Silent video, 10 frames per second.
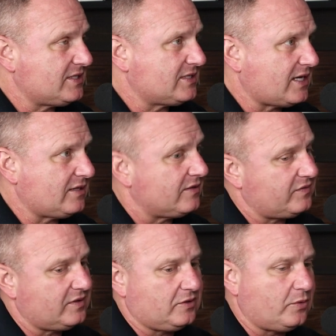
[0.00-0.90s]
side in the
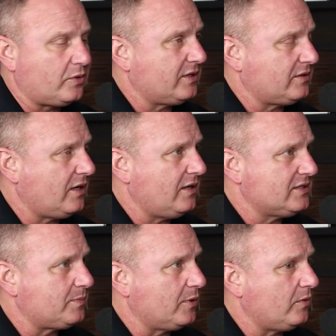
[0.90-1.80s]
field or at the
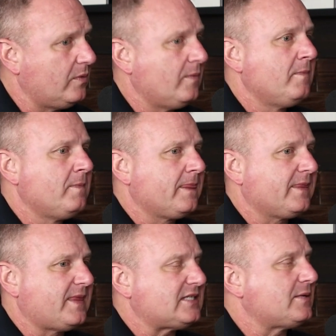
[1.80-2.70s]
hospital,
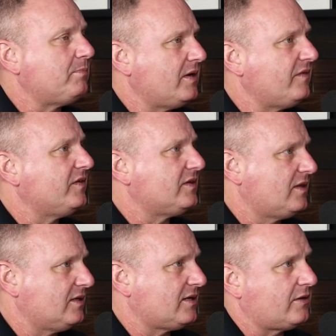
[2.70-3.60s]
that's a benefit to
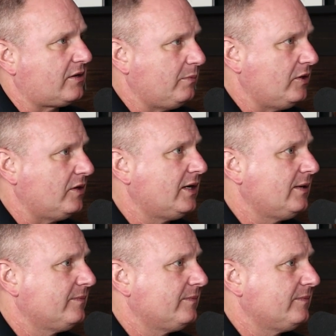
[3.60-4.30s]
the entire community.